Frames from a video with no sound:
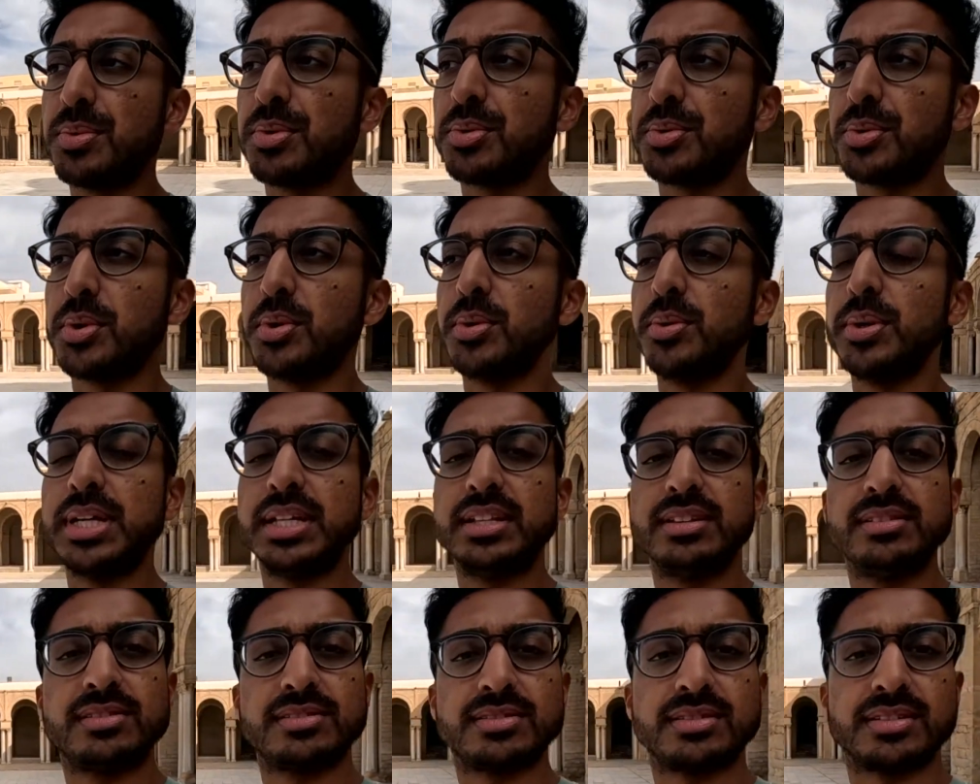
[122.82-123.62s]
the
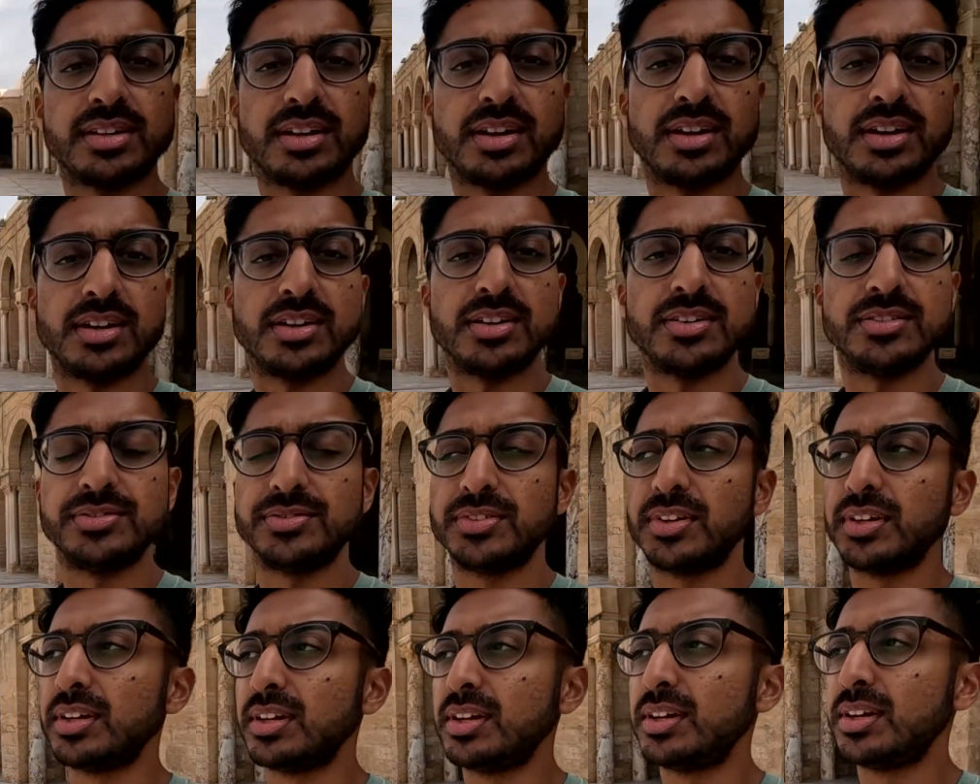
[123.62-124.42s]
ruins of
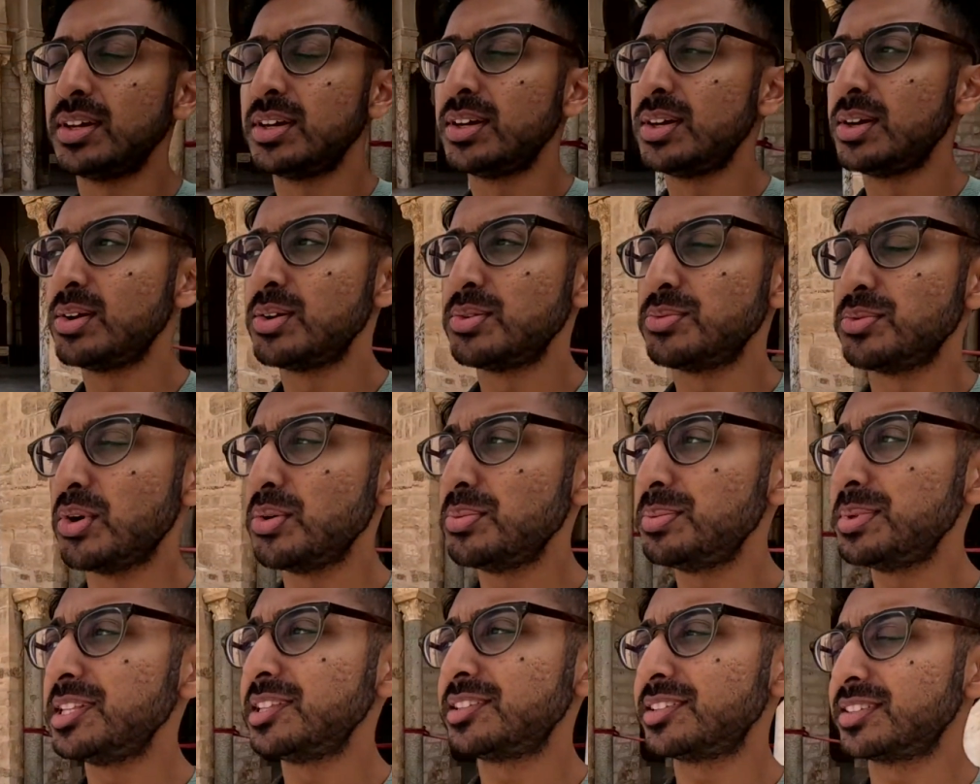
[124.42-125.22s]

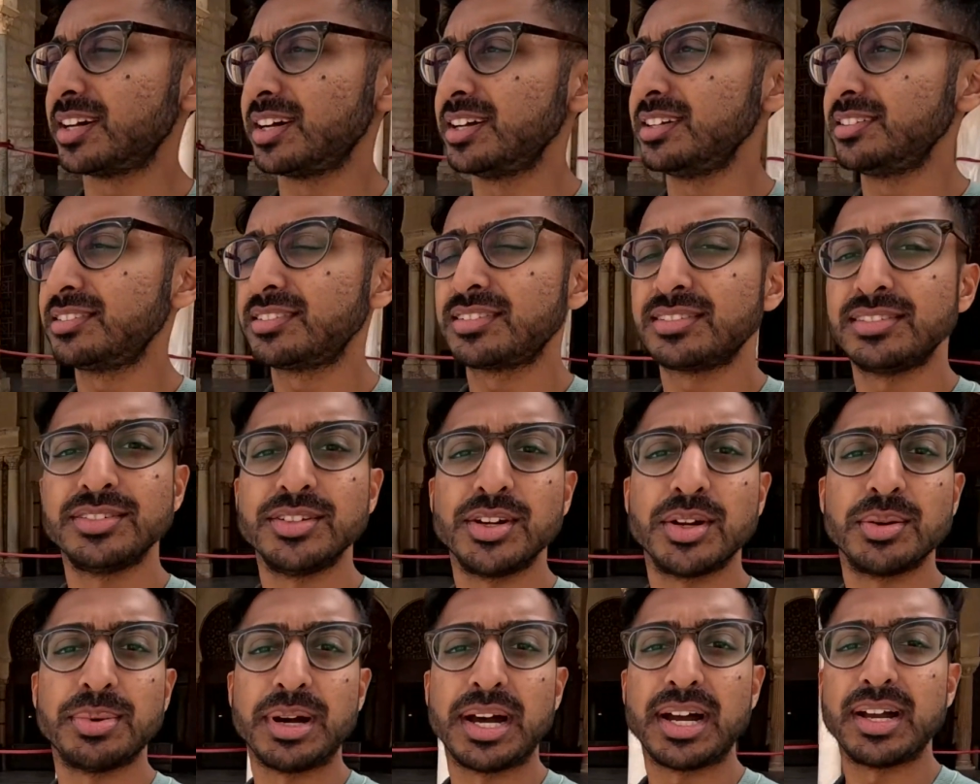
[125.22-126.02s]
Roman sites
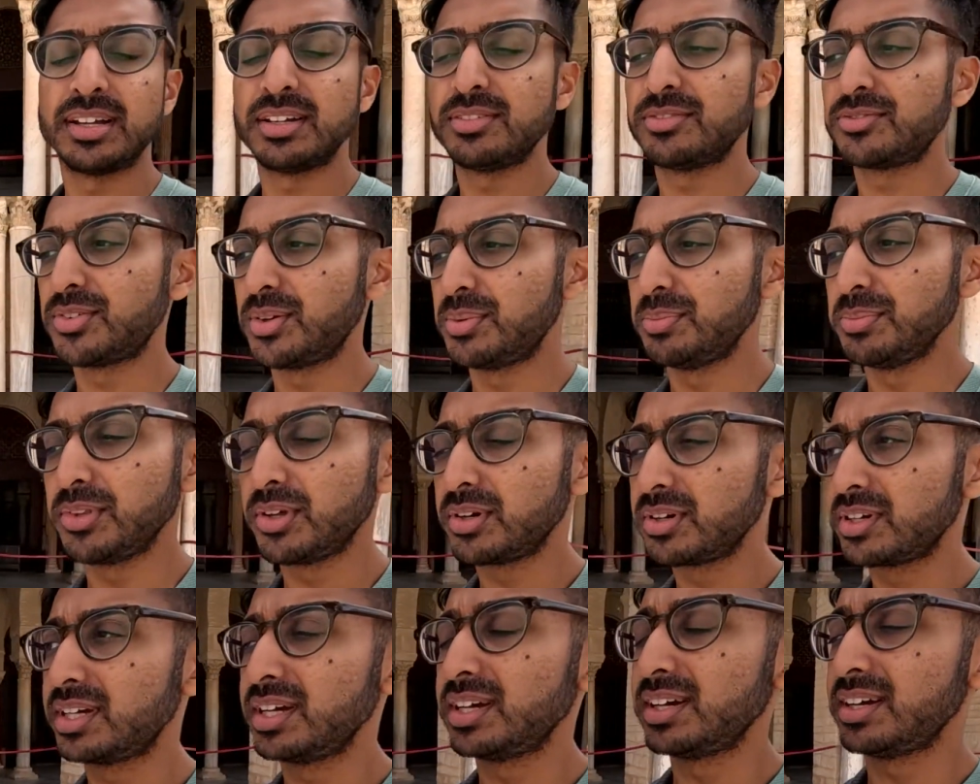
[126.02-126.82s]
nearby, from
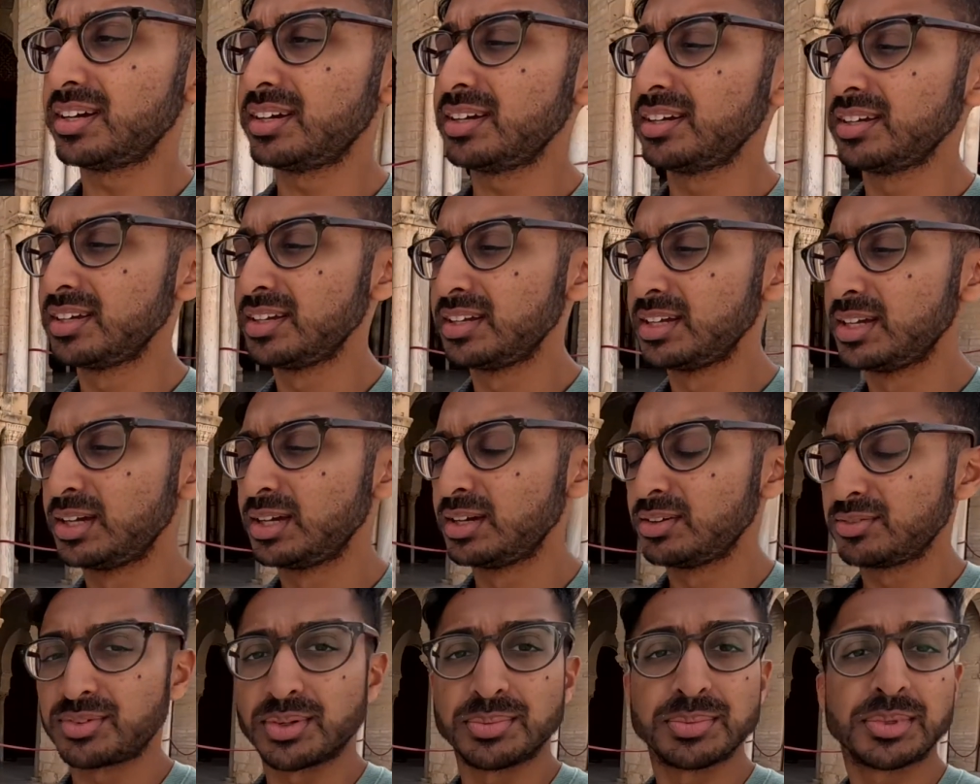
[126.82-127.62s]
Dugga,
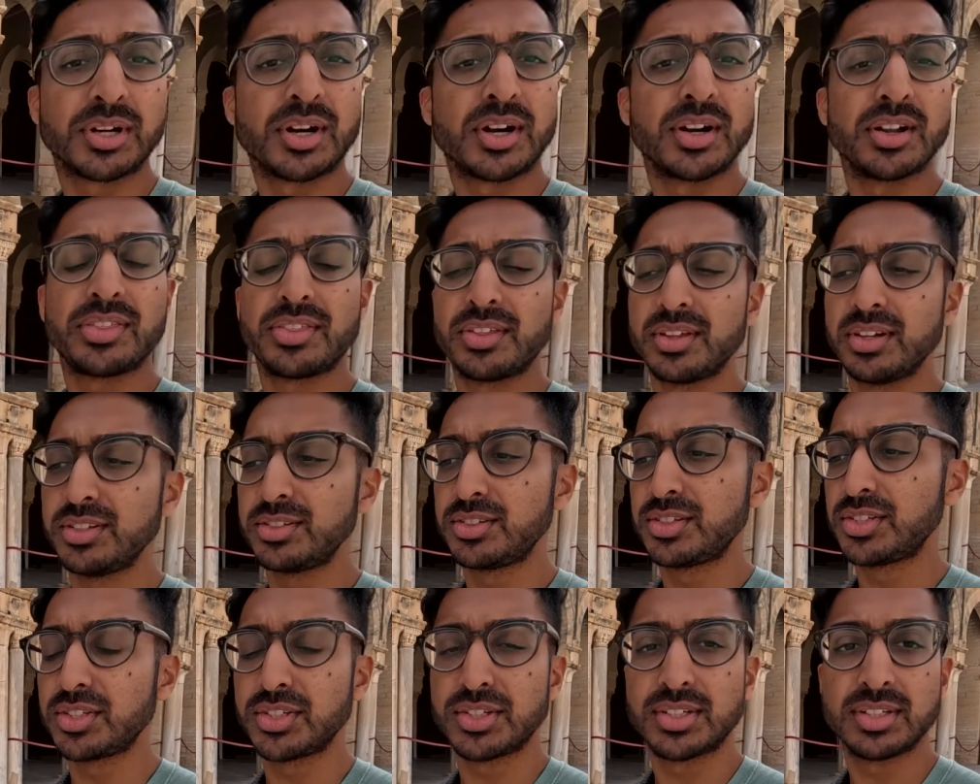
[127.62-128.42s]
from
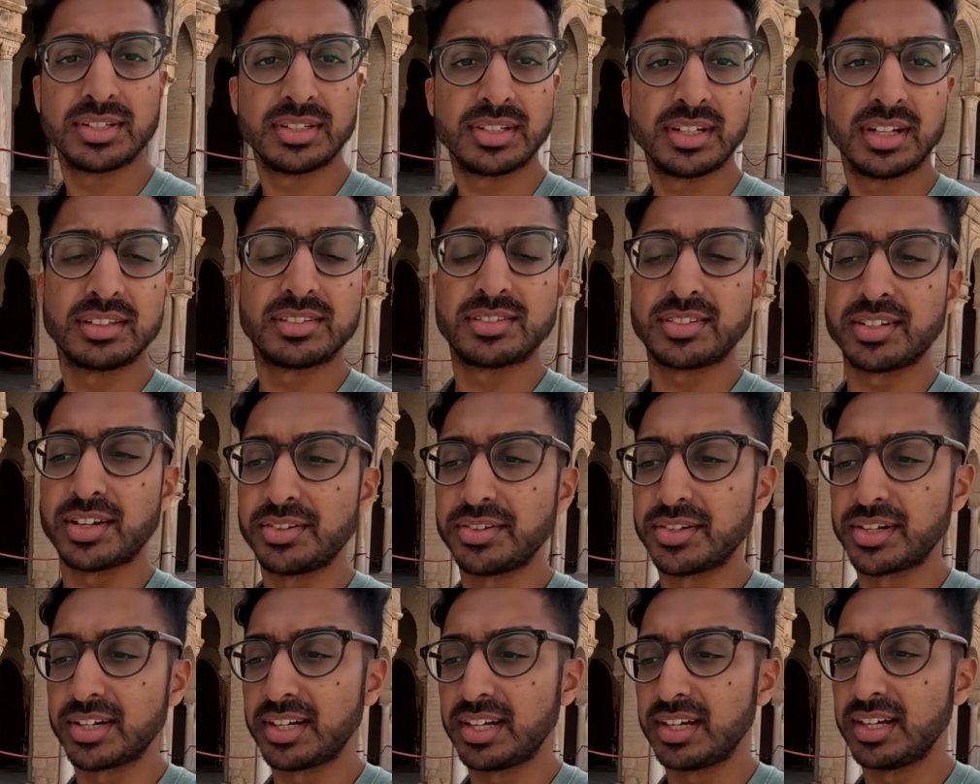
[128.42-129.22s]
Carthage,
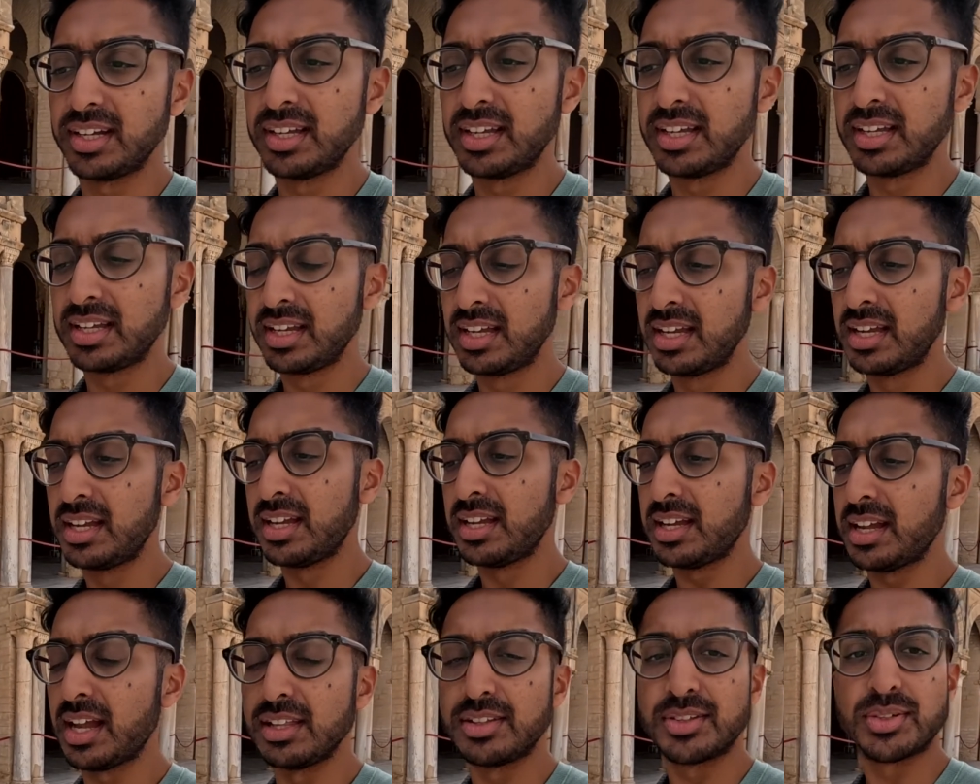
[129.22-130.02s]
etc.
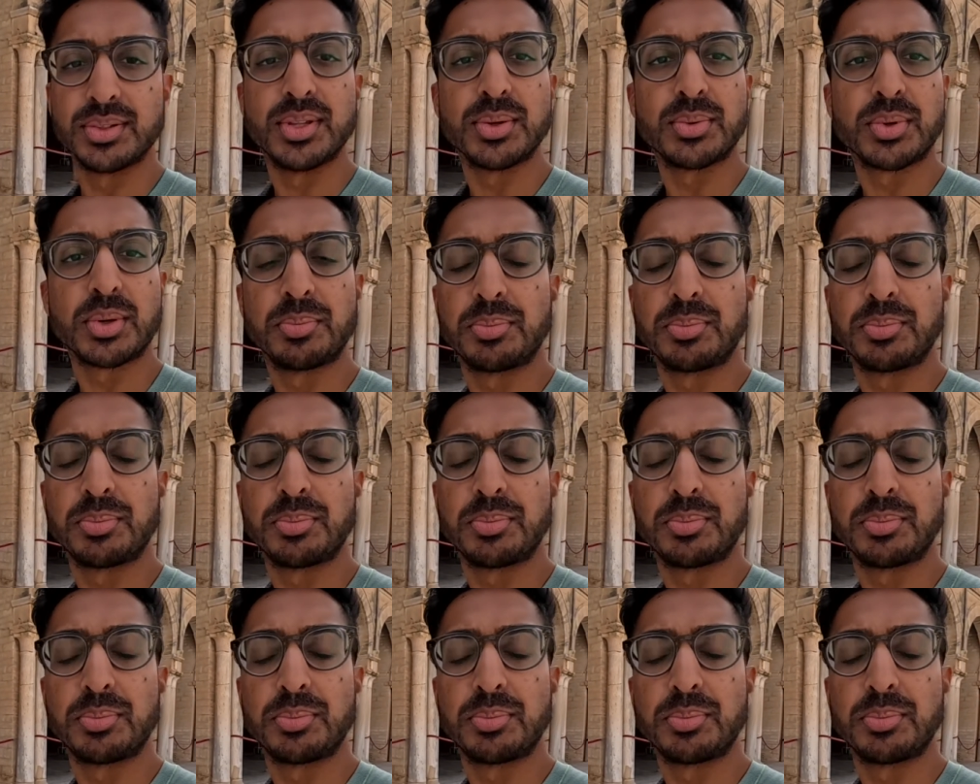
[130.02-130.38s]
And so they were